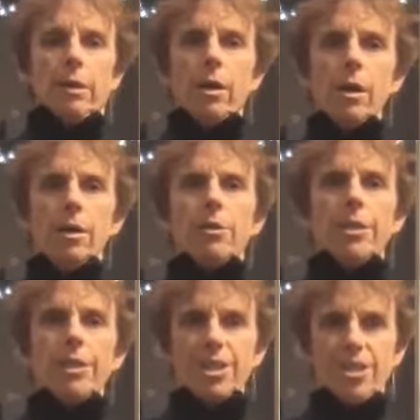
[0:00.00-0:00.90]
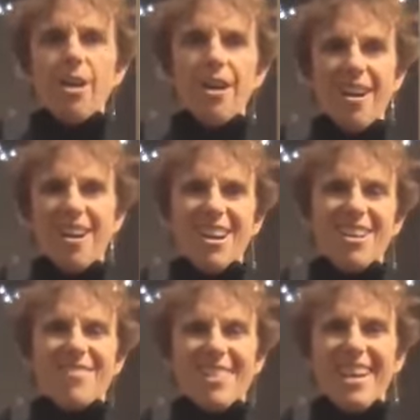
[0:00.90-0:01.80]
Oh, good
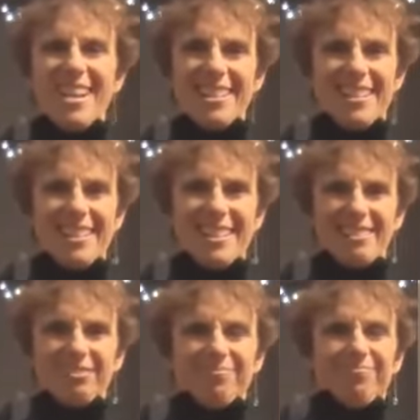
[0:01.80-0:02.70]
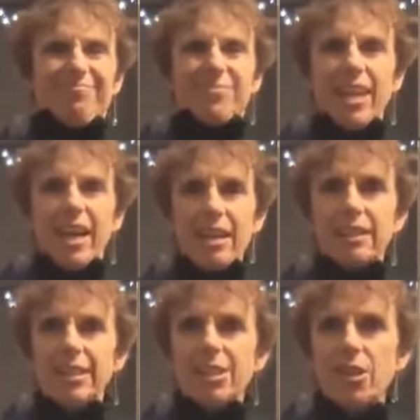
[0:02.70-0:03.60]
job, nice. Okay,
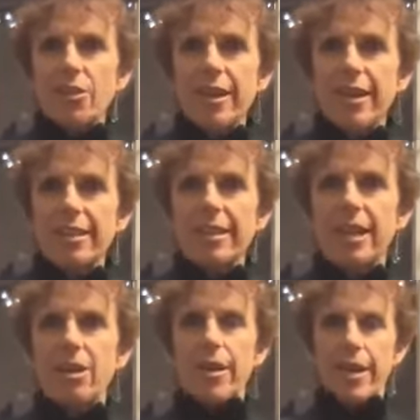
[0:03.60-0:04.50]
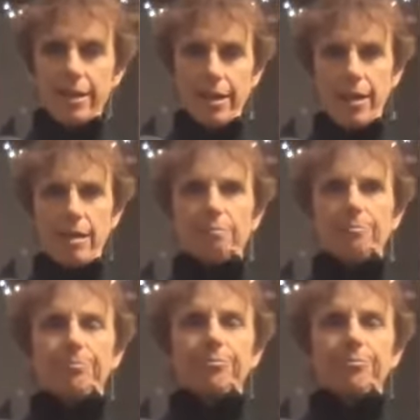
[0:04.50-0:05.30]
let's go ahead now and